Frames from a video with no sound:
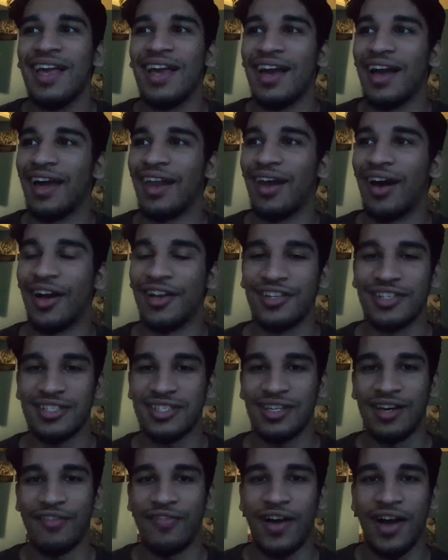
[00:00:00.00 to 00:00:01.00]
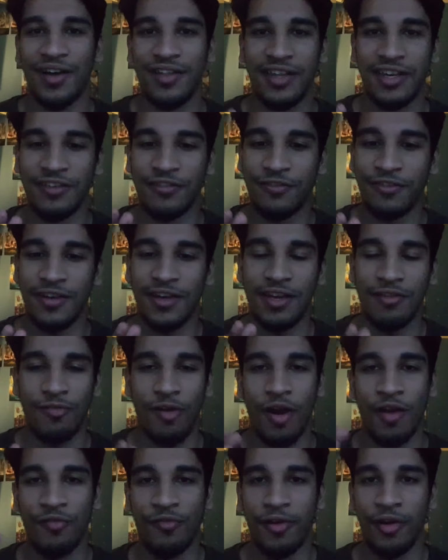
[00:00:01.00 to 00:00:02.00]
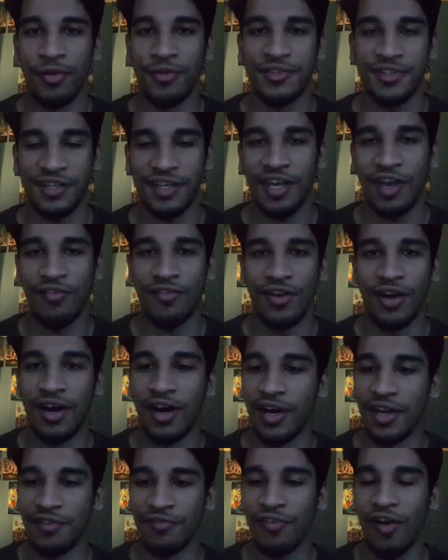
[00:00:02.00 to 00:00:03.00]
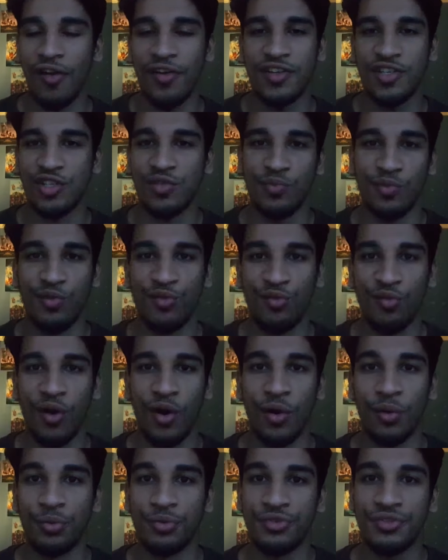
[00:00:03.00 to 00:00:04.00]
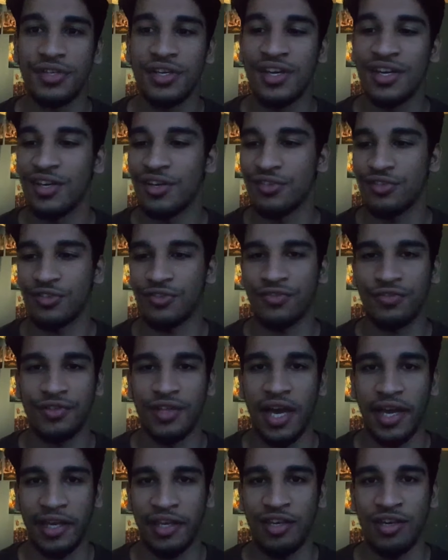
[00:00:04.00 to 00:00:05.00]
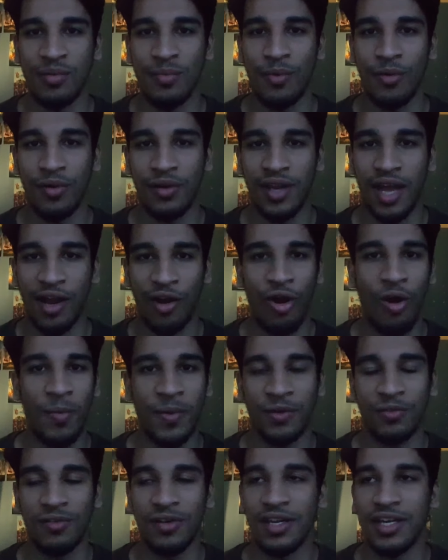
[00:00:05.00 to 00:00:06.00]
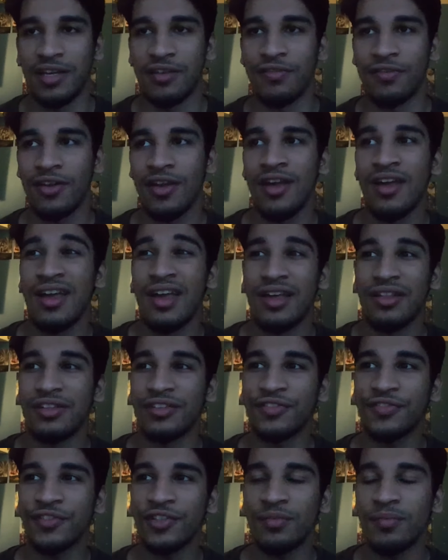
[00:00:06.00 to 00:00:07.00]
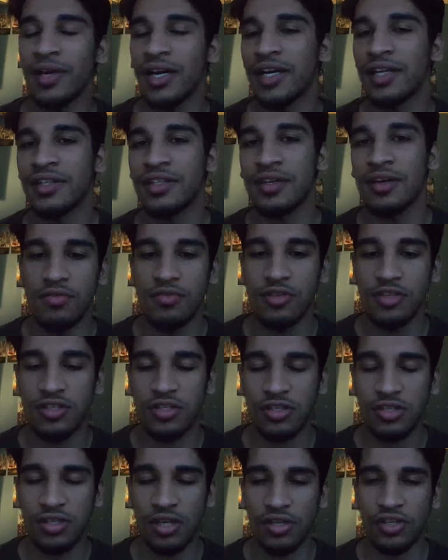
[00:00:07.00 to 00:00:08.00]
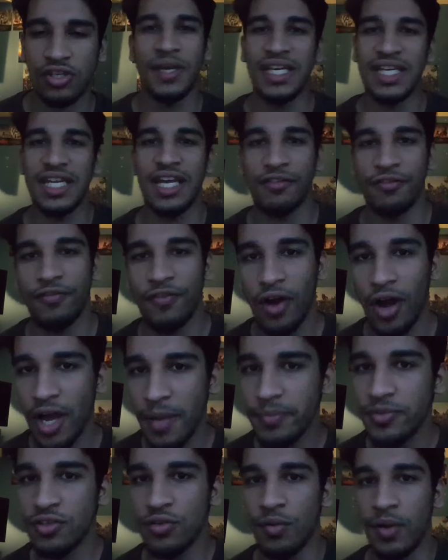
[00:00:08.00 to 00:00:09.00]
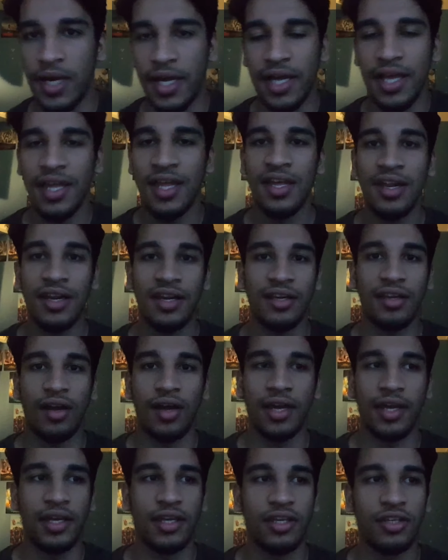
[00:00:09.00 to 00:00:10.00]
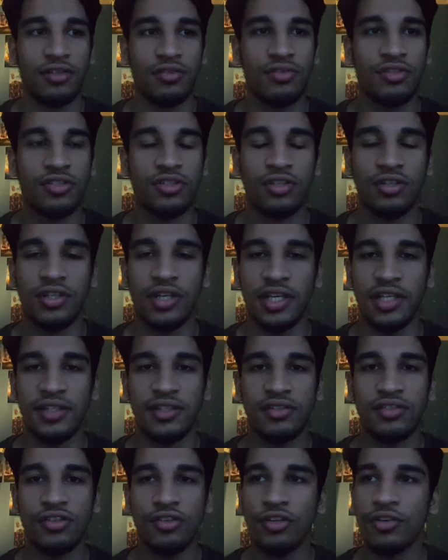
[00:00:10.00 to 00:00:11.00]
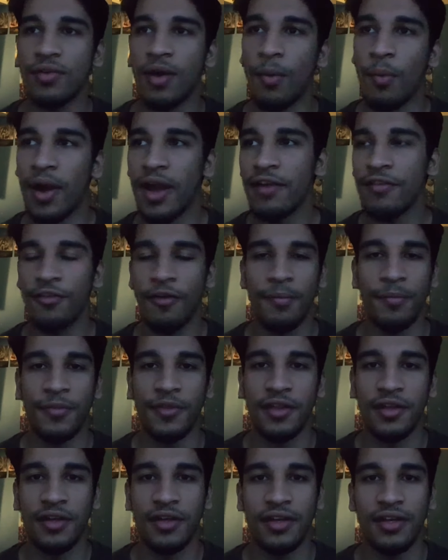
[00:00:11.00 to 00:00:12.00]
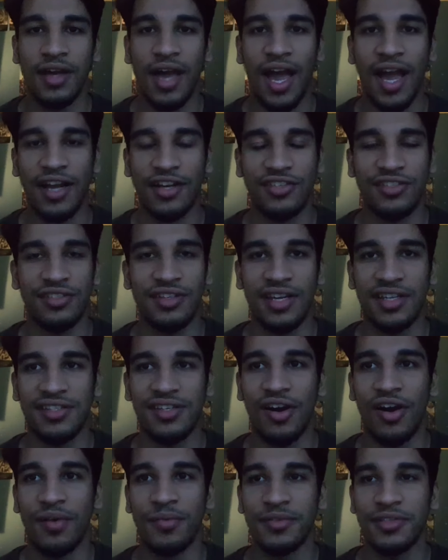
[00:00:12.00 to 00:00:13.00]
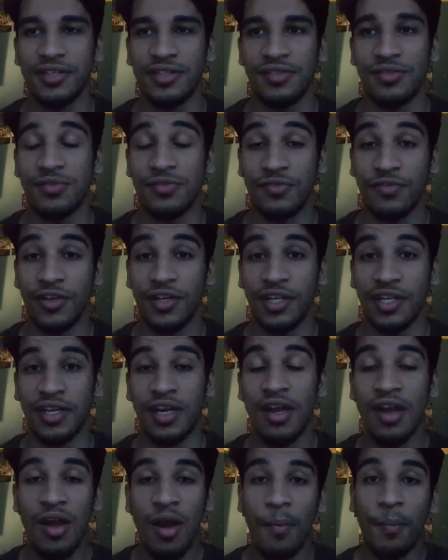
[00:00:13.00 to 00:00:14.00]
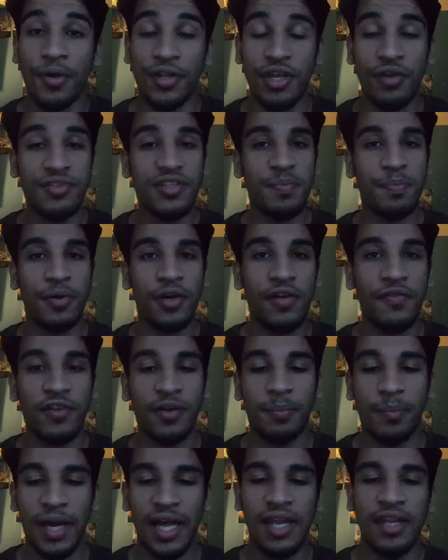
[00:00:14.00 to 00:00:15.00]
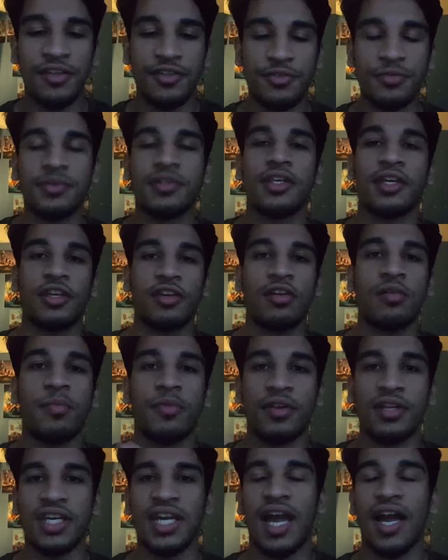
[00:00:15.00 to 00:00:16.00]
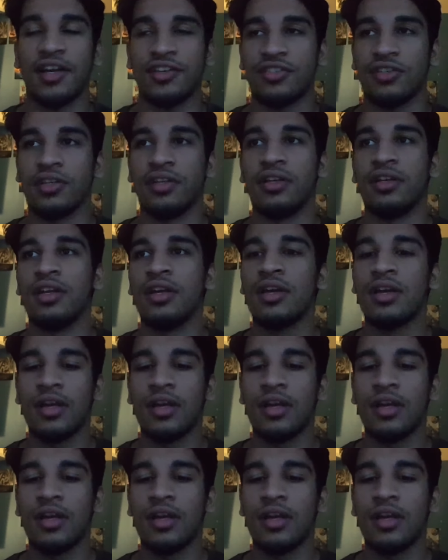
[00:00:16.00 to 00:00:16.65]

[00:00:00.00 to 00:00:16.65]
And I just love how they fit Ryan Reynolds and Kevin Hart in very small roles, just for that humour and that comic relief. This film had such a comic vibe to it. Like, it took you away from the action at times because it was funny. But there was a perfect balance with the humour and the action.